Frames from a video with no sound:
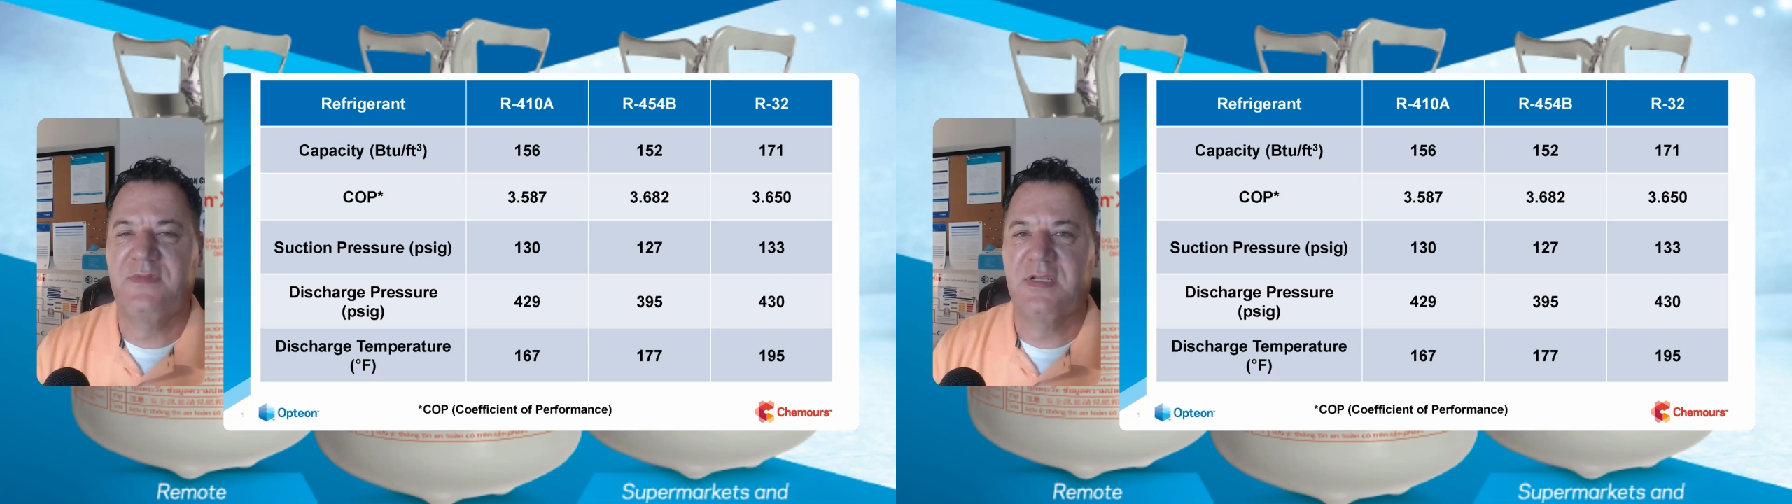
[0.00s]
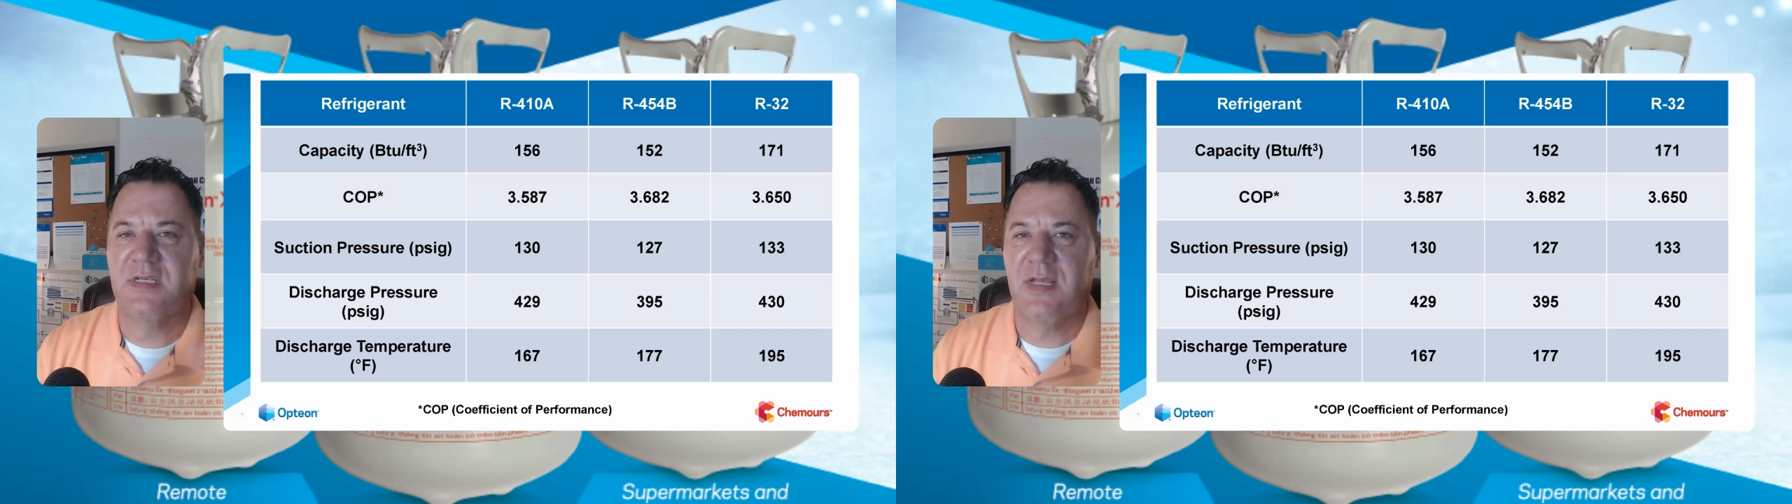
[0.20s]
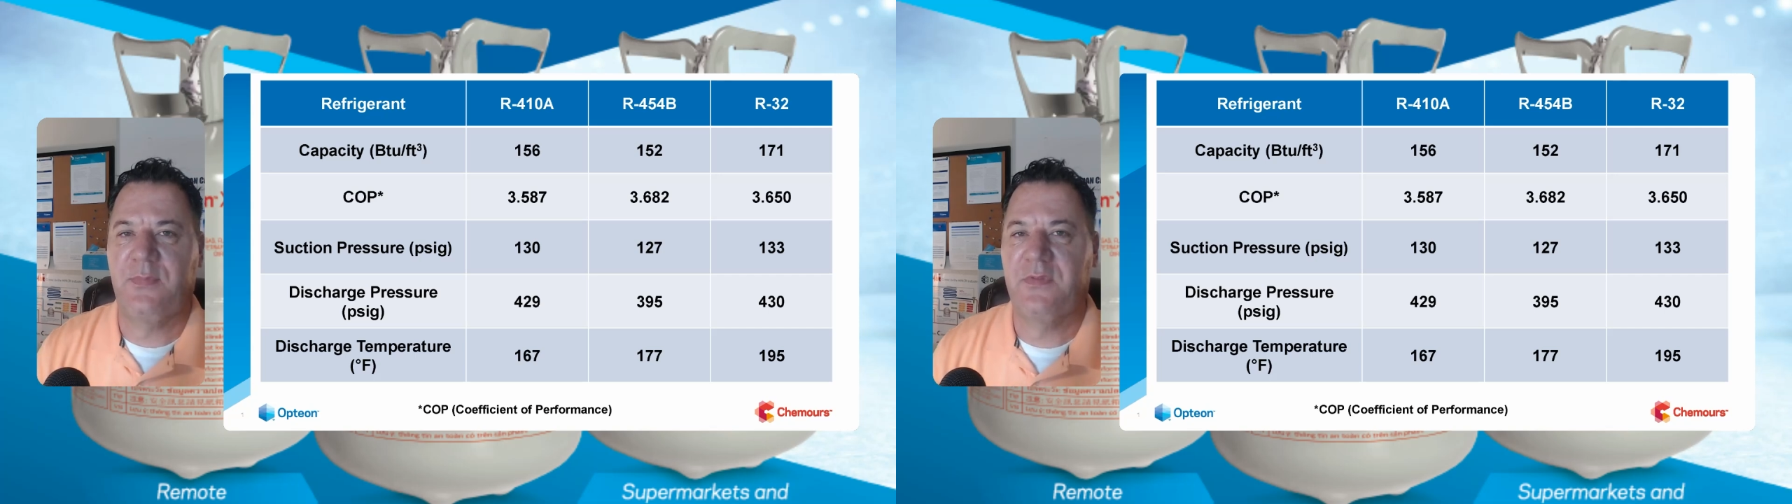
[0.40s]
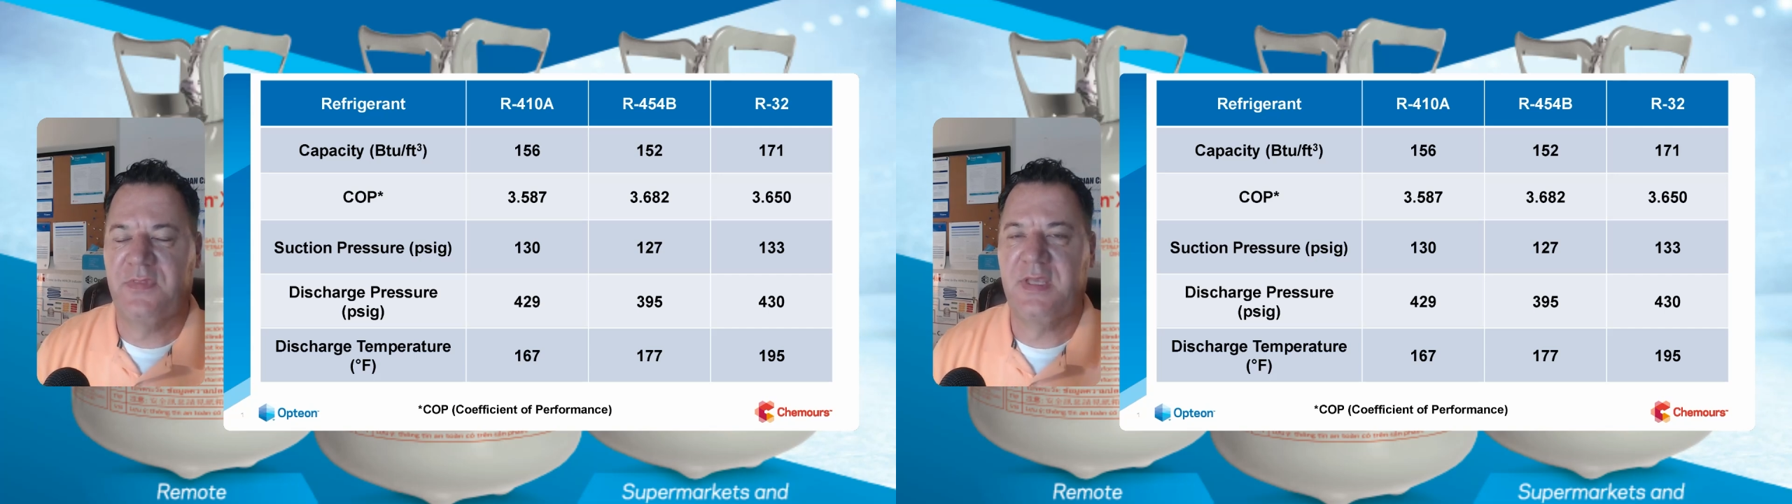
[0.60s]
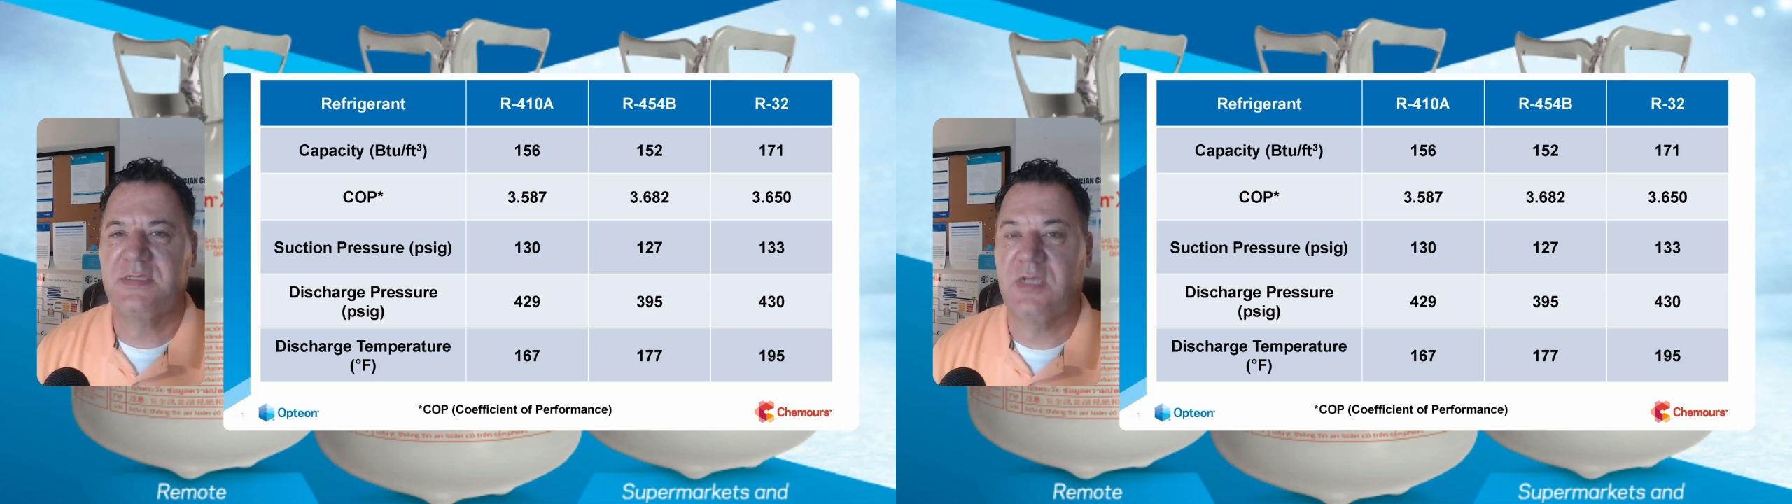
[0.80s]
did a couple
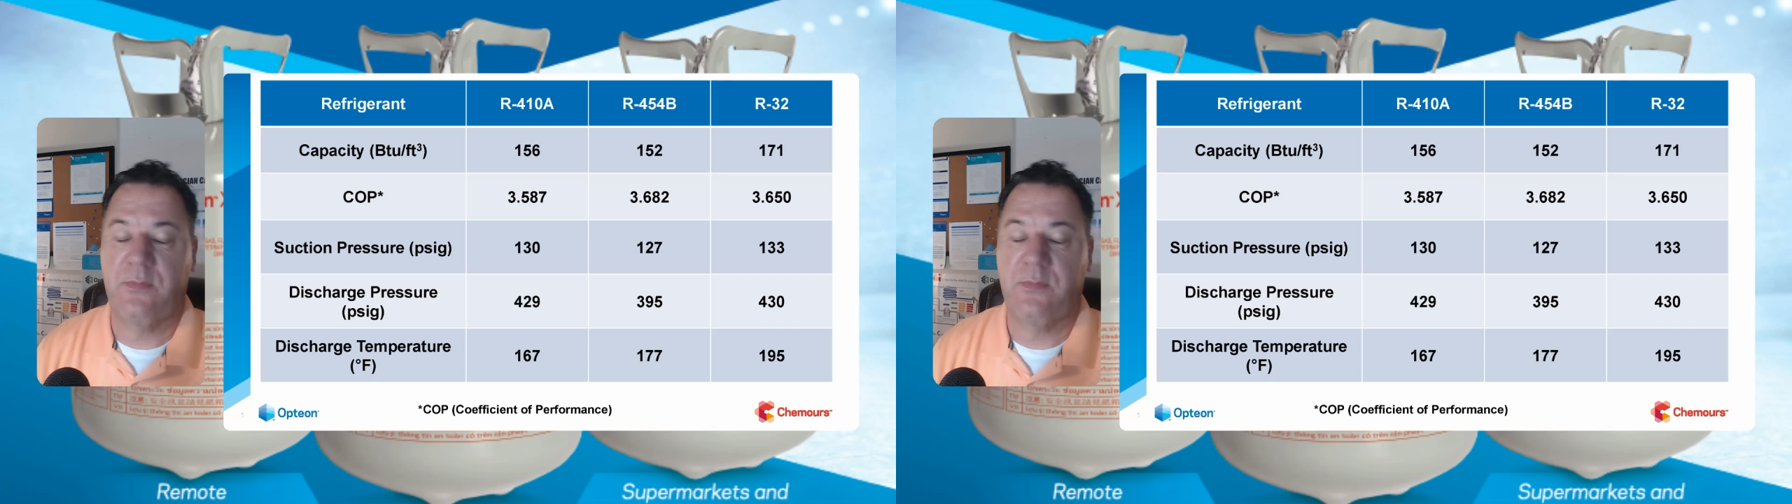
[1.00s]
things there,